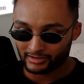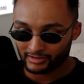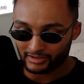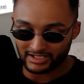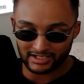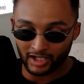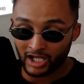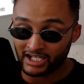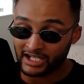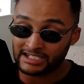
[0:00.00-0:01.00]
Because this
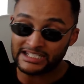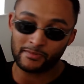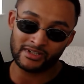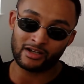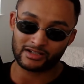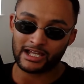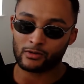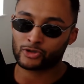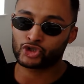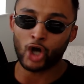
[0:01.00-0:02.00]
guy, he needs to be knocked
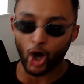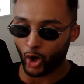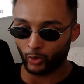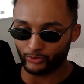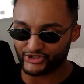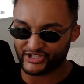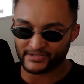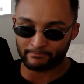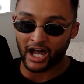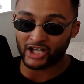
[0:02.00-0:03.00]
out cold,
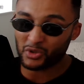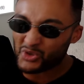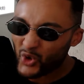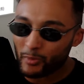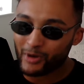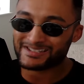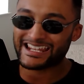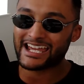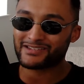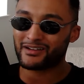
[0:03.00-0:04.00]
spot. And he was almost there, so